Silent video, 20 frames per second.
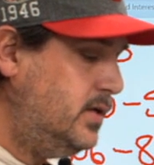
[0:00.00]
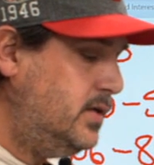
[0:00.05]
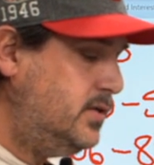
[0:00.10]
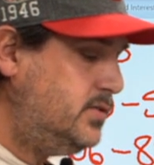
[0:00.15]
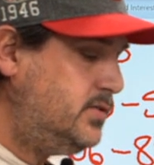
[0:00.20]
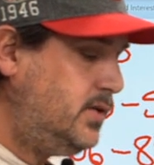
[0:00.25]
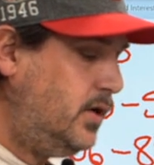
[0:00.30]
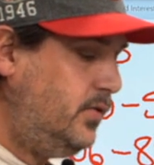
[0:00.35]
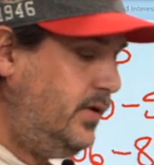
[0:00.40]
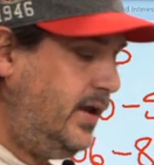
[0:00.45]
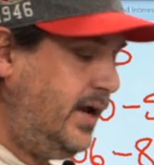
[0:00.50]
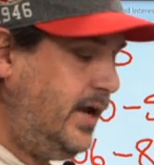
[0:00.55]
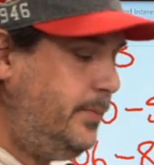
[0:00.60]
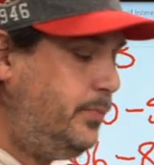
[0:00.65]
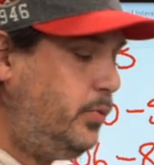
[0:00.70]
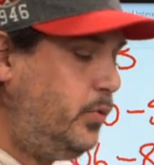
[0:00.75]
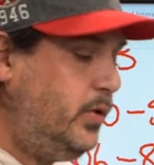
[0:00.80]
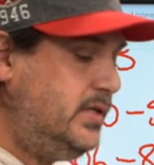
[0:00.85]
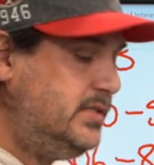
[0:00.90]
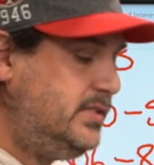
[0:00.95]
So
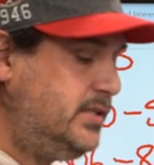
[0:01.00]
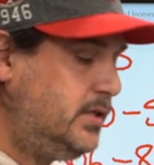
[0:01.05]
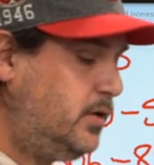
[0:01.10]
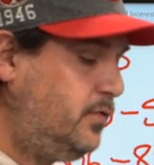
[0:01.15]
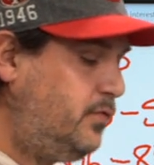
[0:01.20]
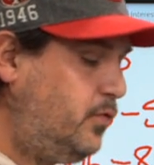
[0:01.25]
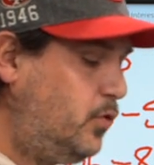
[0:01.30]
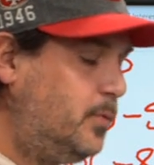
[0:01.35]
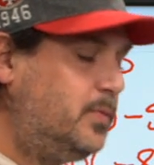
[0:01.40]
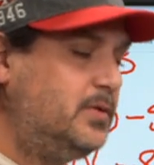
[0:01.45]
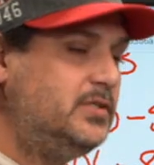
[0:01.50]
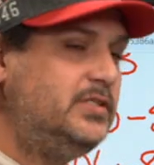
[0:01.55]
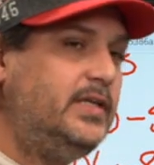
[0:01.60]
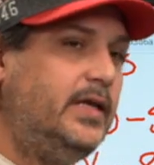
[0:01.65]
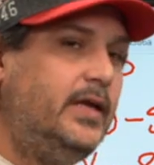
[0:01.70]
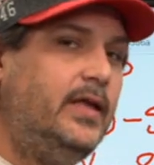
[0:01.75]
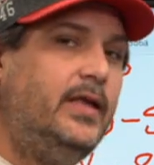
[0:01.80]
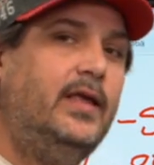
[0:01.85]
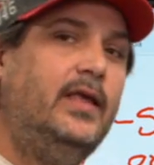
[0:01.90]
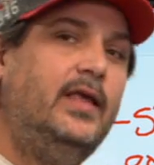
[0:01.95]

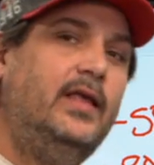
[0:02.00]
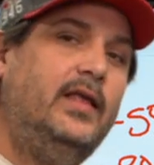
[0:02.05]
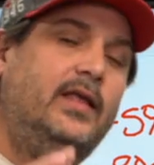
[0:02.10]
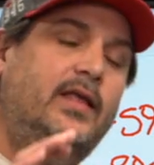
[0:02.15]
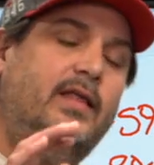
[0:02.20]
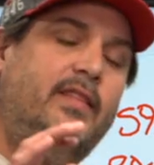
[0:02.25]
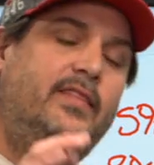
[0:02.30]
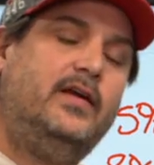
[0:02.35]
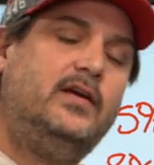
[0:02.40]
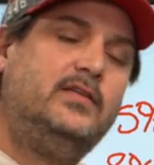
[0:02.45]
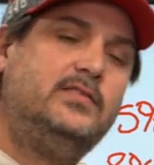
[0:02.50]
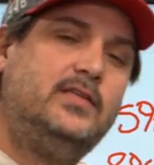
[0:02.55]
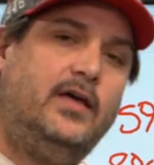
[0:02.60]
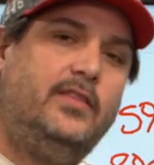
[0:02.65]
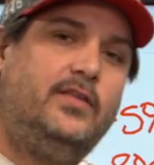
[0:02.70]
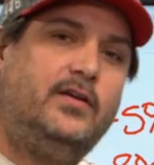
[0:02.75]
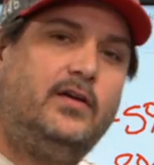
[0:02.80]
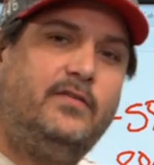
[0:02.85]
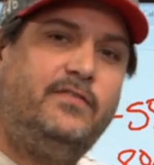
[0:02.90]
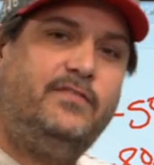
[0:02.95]
9.04%. There's
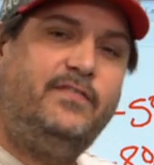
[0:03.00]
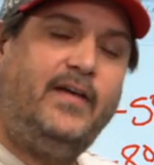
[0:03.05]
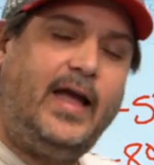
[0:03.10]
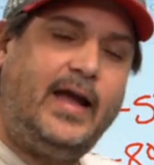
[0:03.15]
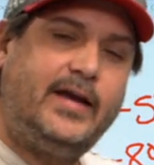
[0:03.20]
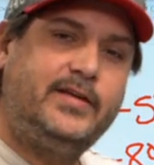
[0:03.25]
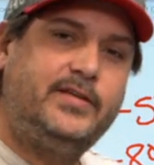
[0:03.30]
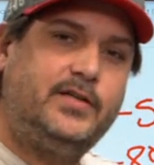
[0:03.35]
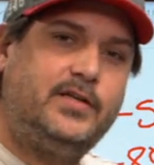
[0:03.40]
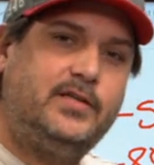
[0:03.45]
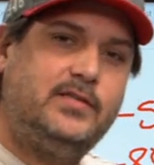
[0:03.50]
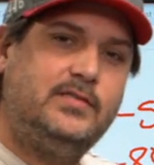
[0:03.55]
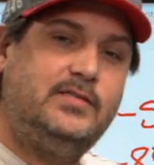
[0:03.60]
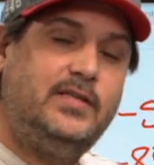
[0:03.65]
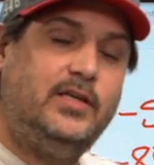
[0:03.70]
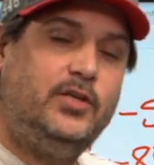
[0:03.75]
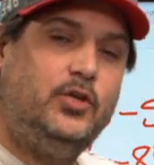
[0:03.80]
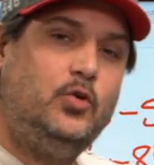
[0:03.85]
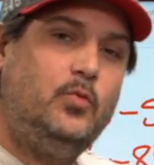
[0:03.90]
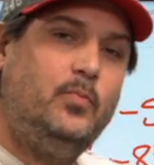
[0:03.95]
other factors
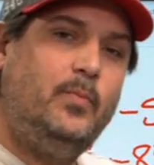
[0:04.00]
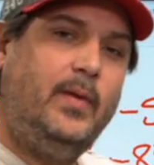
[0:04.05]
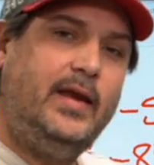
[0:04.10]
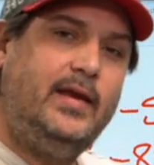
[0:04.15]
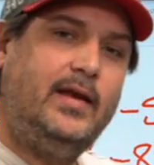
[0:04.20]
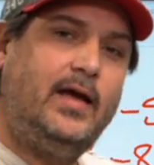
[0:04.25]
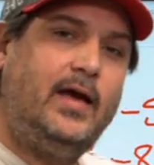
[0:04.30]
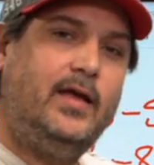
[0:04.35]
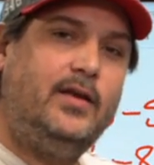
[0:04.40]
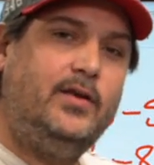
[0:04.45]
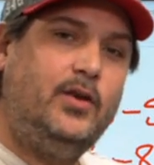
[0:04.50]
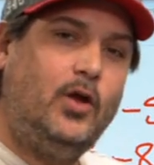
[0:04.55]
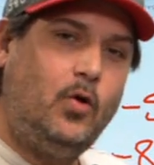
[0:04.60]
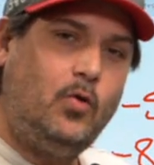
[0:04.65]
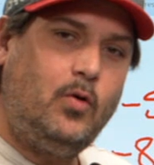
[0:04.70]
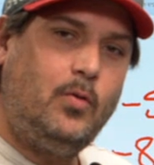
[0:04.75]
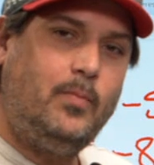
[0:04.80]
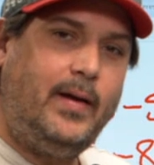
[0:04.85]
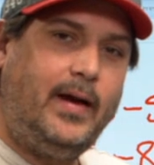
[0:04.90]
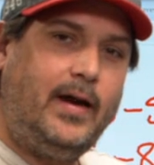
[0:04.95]
that you may not
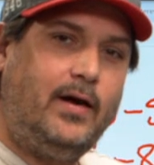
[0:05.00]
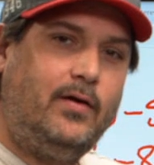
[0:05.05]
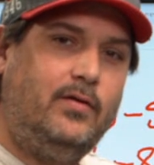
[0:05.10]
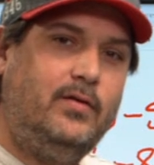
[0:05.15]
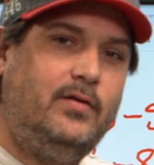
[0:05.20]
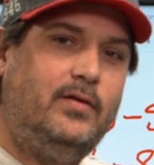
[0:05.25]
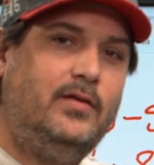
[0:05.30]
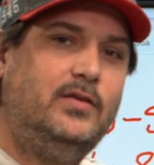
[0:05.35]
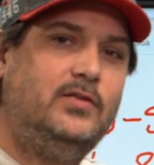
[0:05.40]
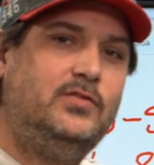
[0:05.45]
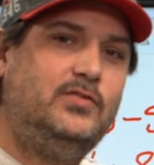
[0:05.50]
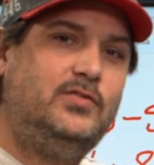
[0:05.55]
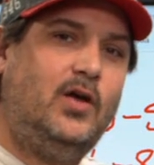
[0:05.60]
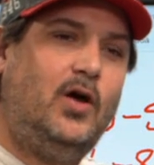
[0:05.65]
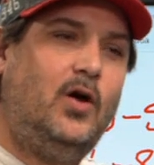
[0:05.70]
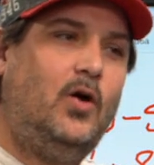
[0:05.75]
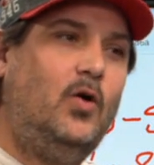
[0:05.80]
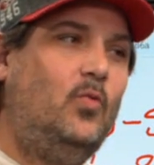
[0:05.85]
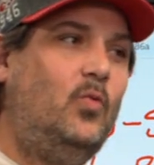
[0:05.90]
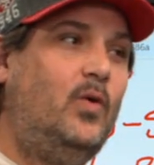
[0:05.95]
know about.
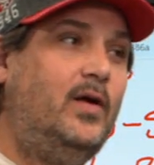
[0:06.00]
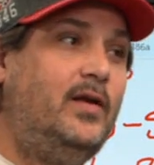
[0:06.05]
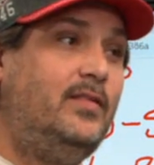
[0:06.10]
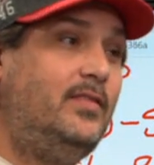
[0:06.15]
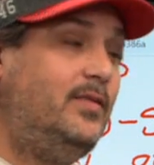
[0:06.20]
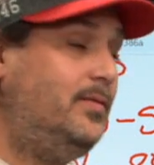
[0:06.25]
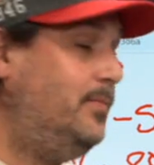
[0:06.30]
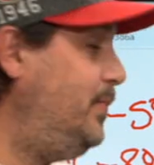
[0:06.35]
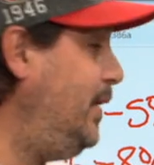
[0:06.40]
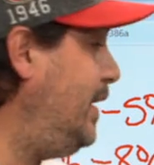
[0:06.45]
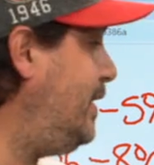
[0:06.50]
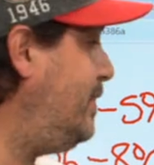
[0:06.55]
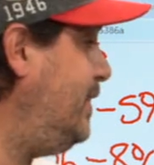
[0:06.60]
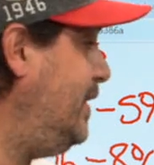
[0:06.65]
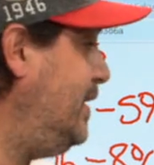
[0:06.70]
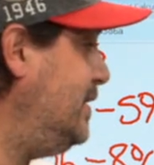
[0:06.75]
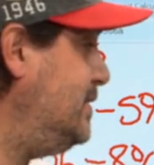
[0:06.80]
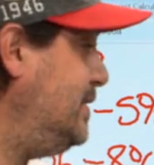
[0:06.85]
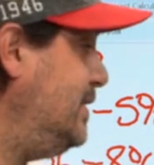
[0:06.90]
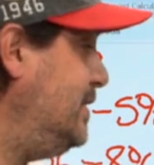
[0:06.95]
So one of the big things